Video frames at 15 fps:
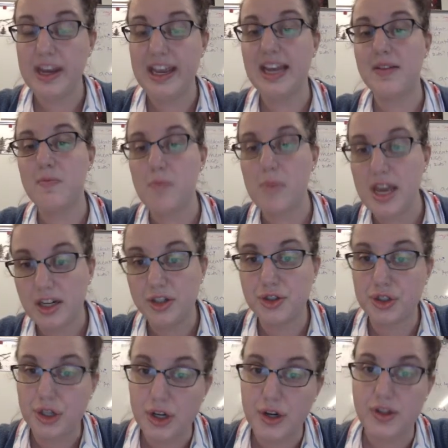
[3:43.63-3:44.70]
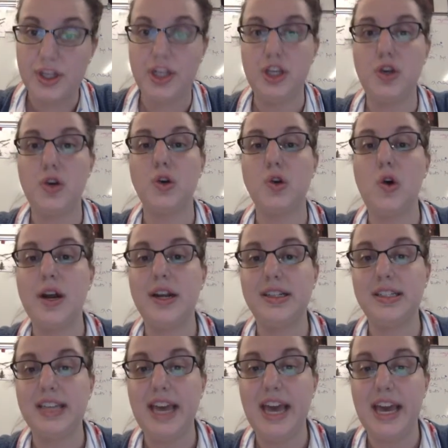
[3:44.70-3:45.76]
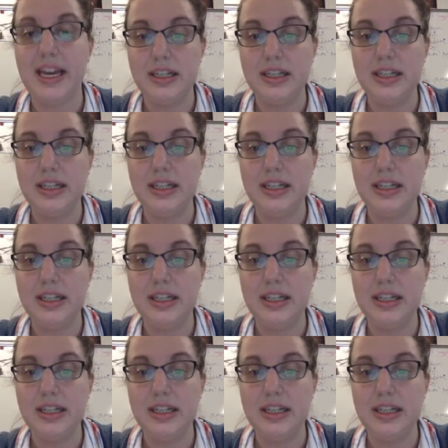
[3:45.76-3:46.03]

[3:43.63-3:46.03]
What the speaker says: and make sure that you're going to get